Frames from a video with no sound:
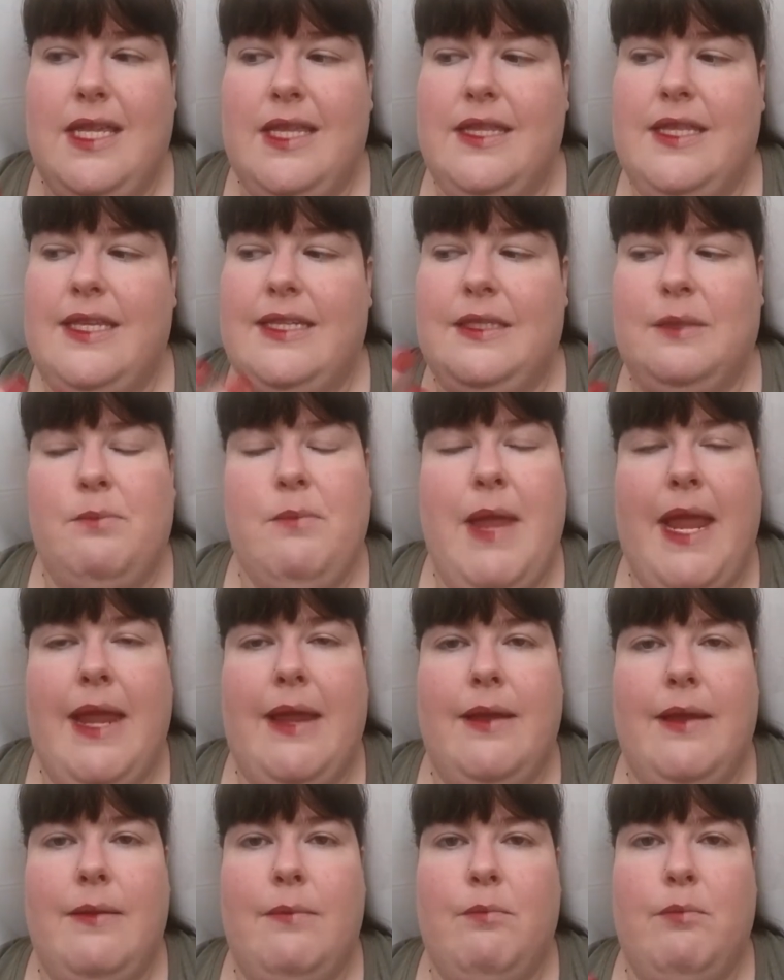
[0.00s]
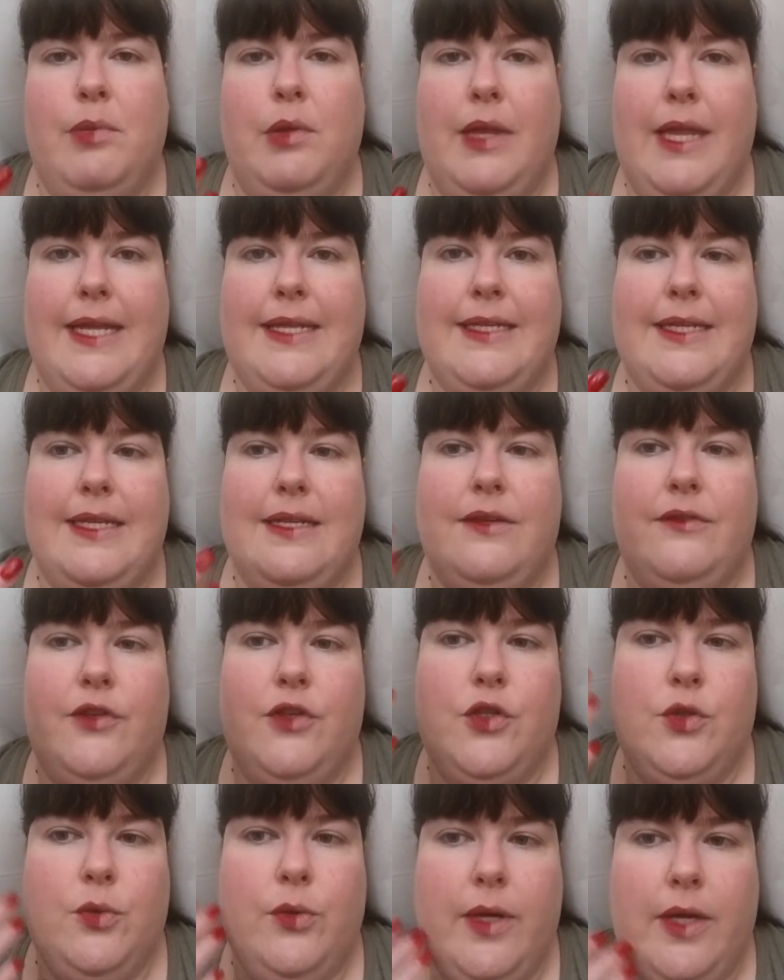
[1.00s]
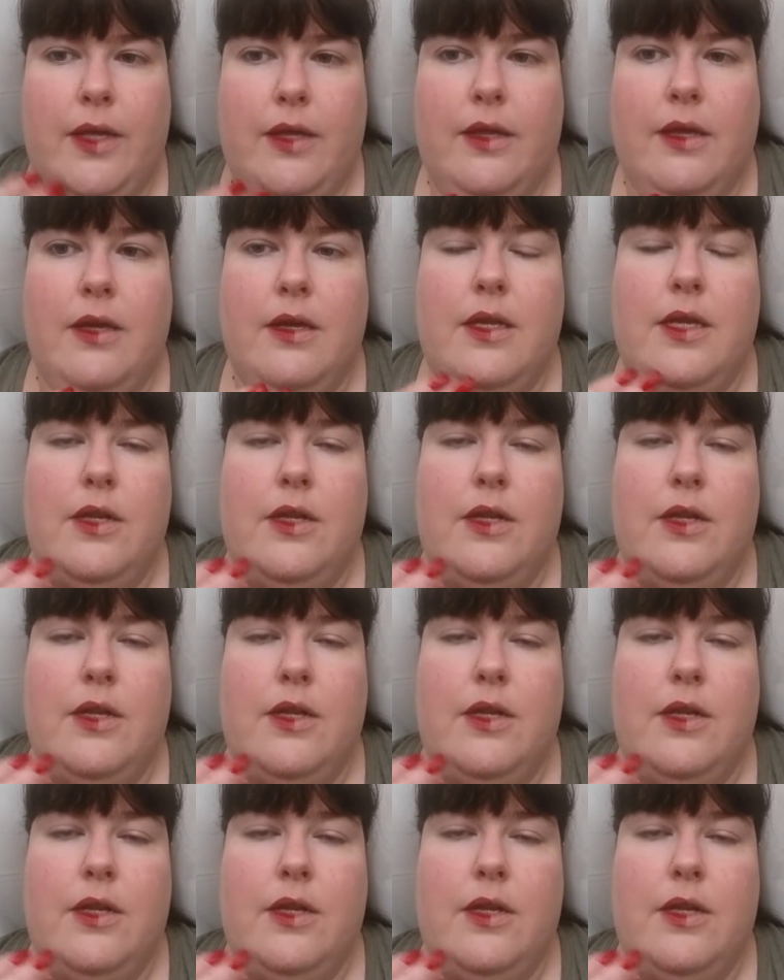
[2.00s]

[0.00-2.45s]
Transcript: This may blend in if you're doing,